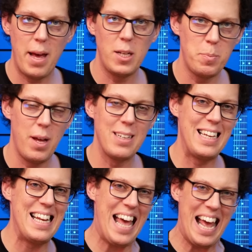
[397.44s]
pedals plugged
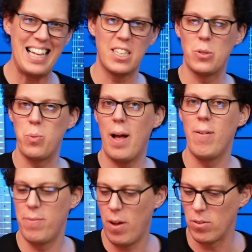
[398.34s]
in, and it's
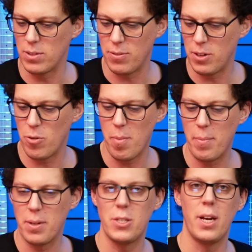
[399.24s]
12 volts. I've just
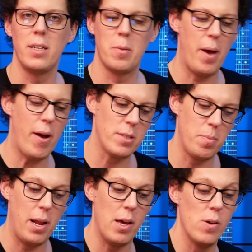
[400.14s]
remembered to change the power
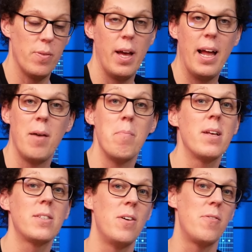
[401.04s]
supply over, and I
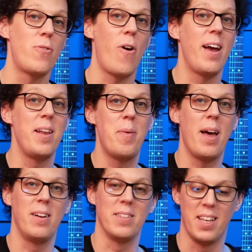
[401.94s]
must not fry any
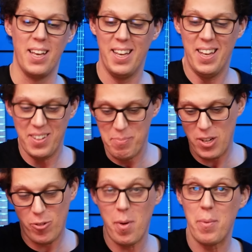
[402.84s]
pedals.
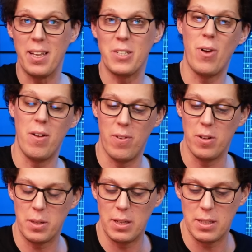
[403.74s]
Must remember that's 12
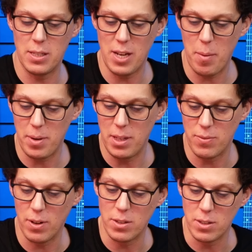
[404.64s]
volts because it's the Japanese
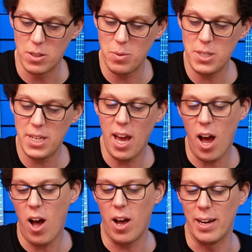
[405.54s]
version. Switching it
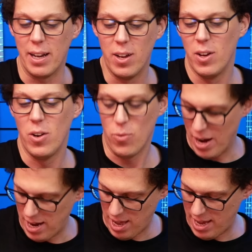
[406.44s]
on.
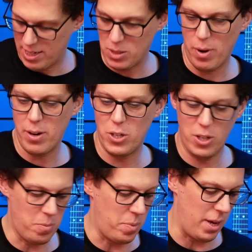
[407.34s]
Red light is where it
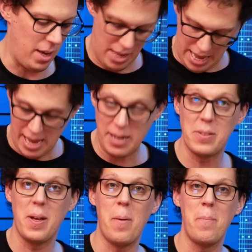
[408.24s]
should be.
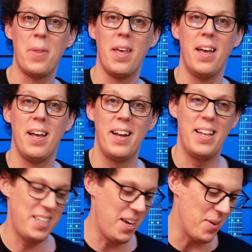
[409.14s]
And
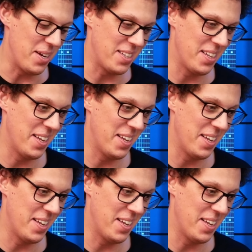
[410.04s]
let's hear it.